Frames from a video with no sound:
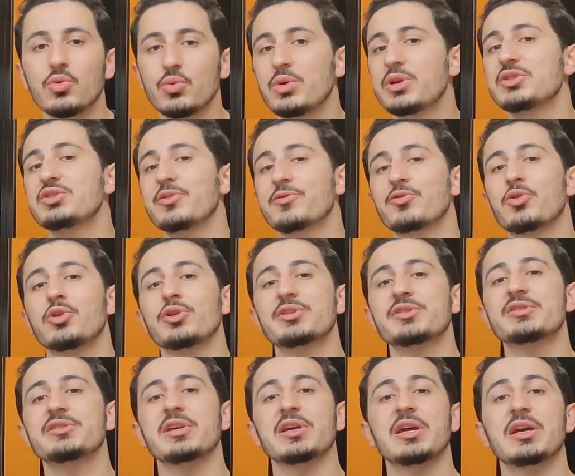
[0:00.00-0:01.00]
which of
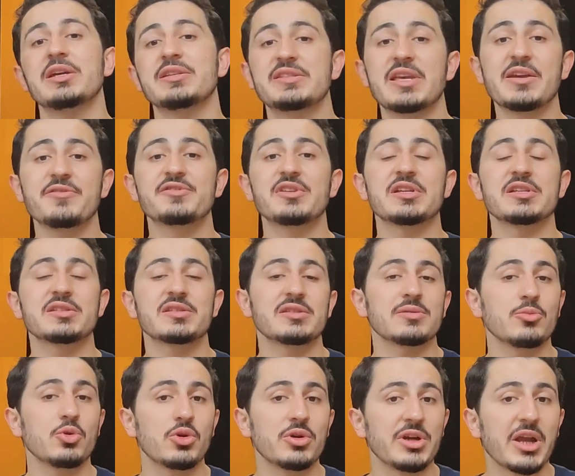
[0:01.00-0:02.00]
course saves
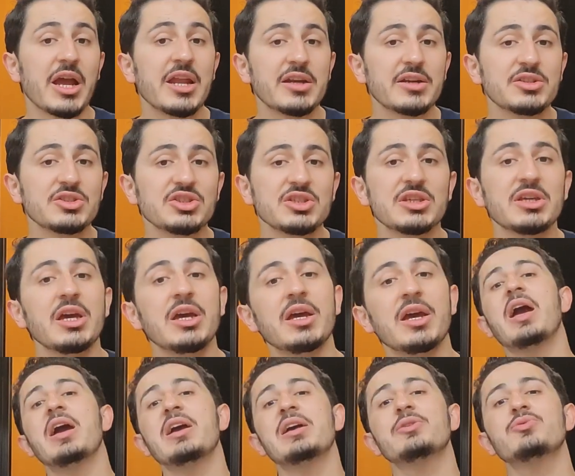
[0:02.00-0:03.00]
us more energy,
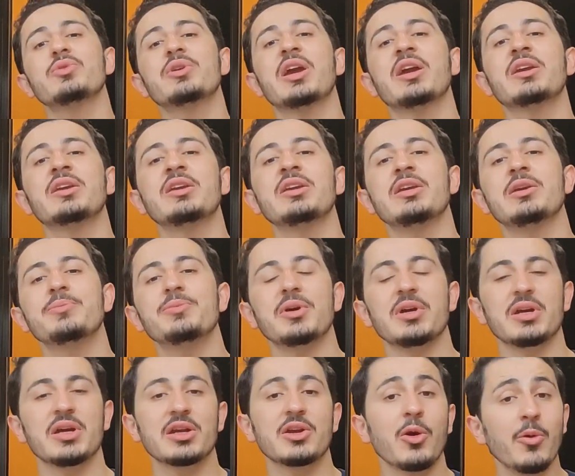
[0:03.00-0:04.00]
and we can keep
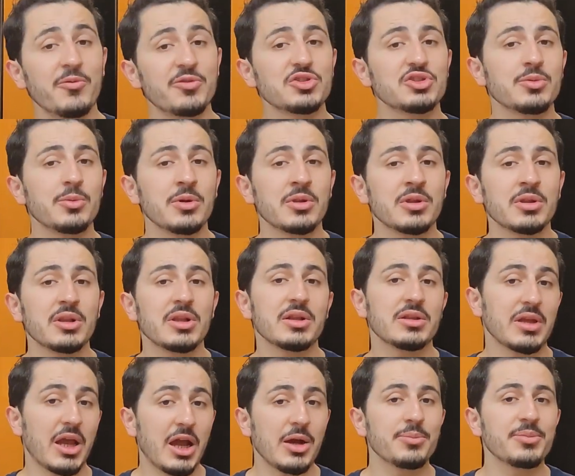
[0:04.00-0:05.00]
a
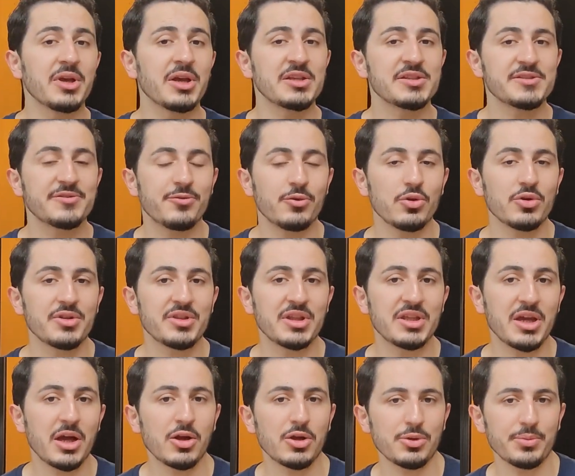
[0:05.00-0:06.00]
comfortable ambience for
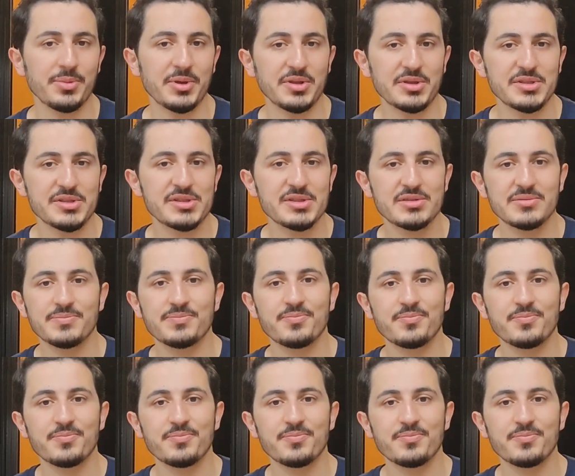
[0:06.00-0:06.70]
the occupants.